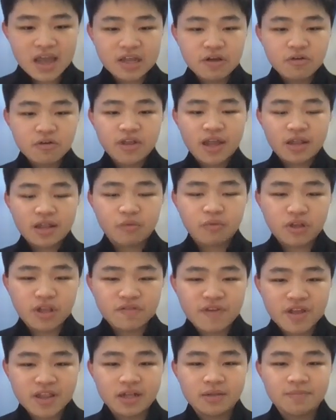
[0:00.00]
and they will get
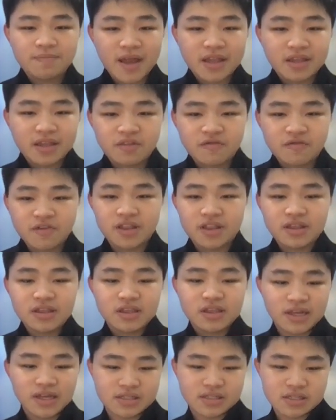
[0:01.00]
motivated by different
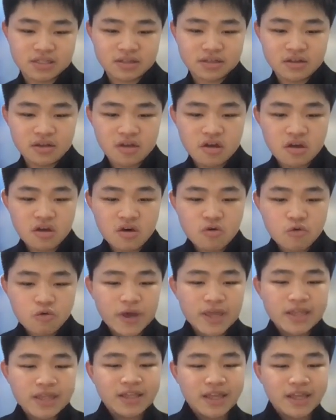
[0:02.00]
things.
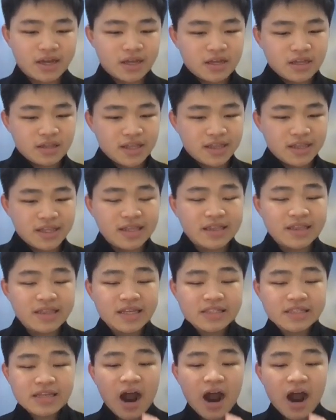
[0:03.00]
We think that in
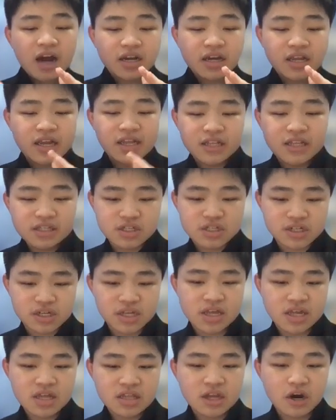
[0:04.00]
this art
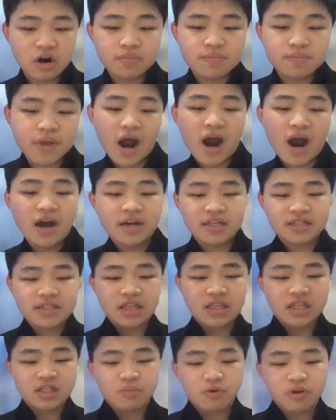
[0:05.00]
industry, there will be artists
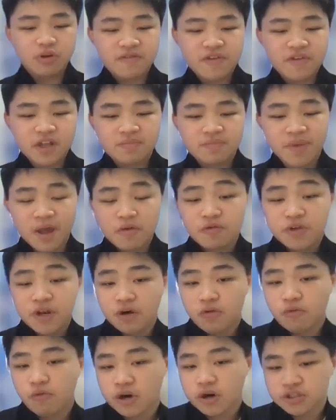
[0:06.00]
that is motivated by
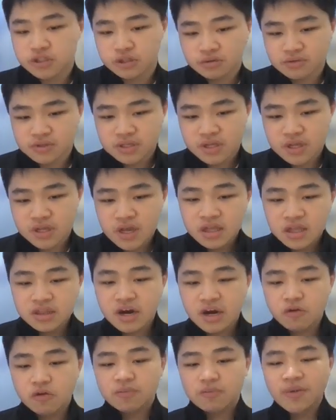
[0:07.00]
winning award shows.
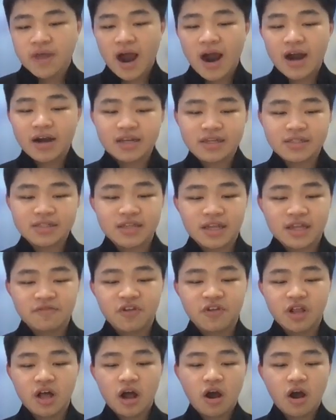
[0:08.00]
There will be artists that
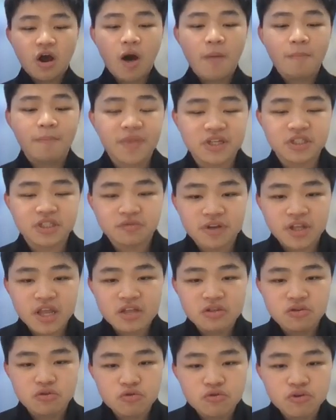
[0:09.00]
feel accomplished when
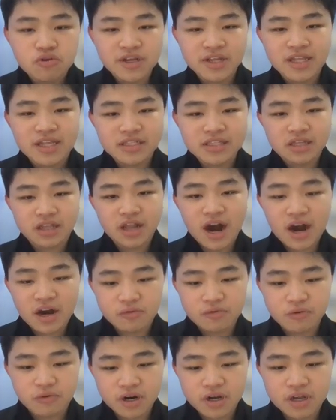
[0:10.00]
they do release an
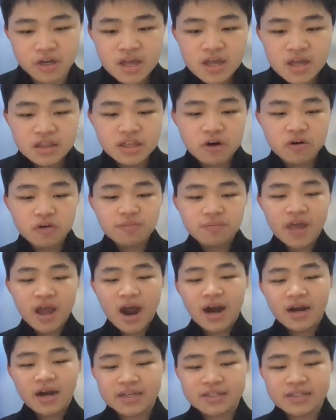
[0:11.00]
artwork. There will
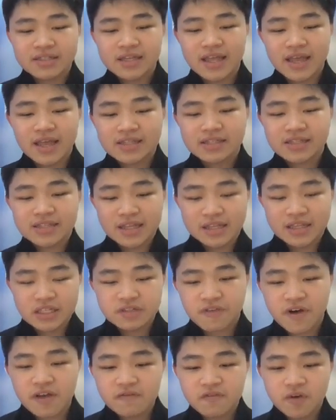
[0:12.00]
be artists that get
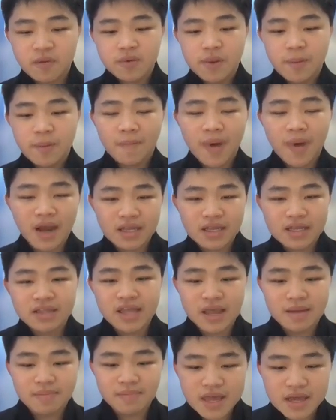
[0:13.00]
satisfied from the money
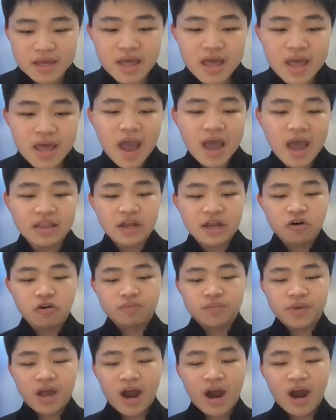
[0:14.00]
they make. And there
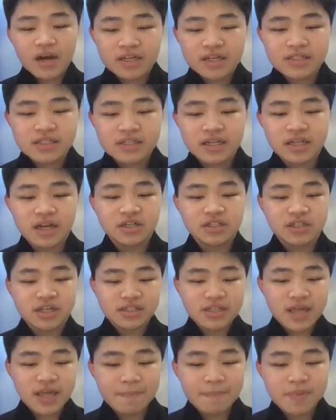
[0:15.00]
will be artists that are
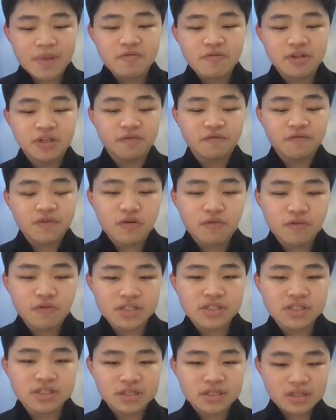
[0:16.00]
just happy with the
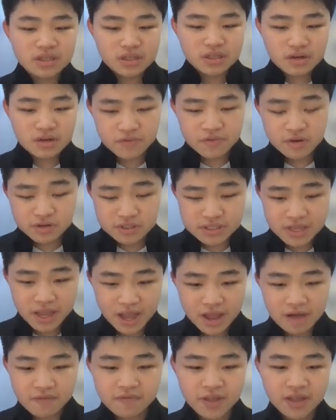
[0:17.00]
viewers they
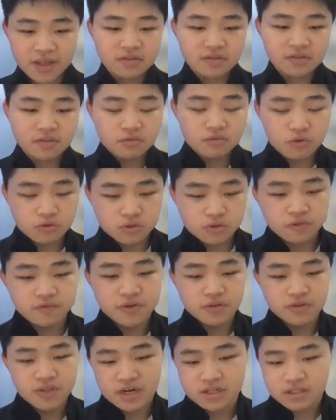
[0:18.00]
have, like those who
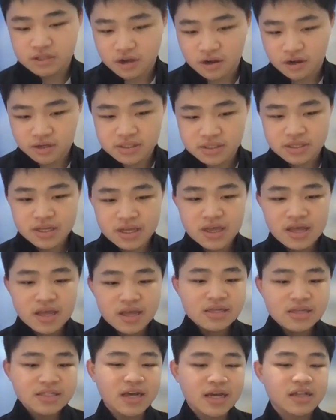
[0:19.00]
view their songs.
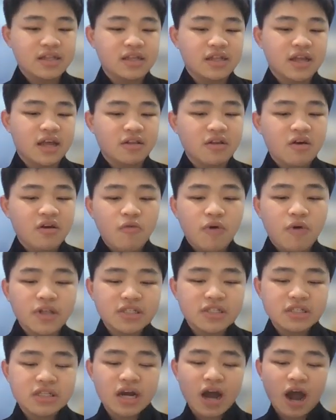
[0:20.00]
Secondly then, what
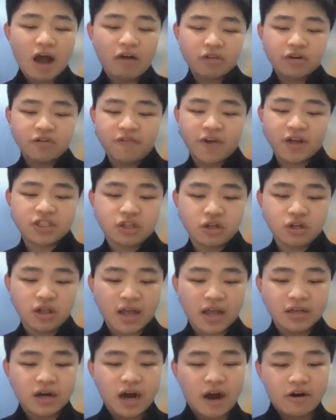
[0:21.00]
is the
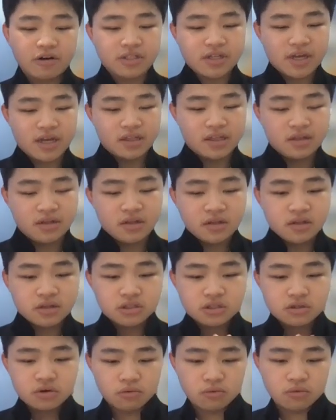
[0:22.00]
counterfactual under our side?
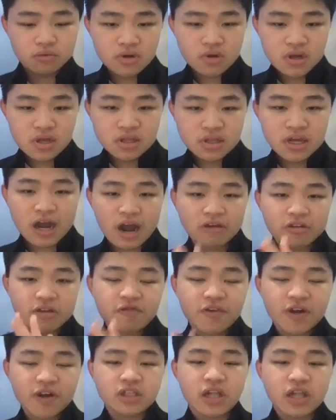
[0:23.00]
So the
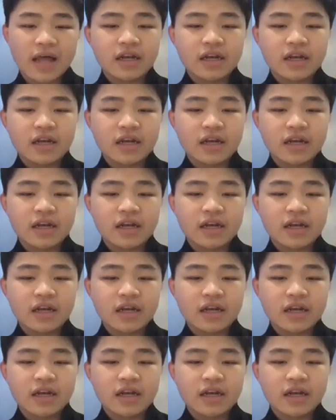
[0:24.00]
counterfactual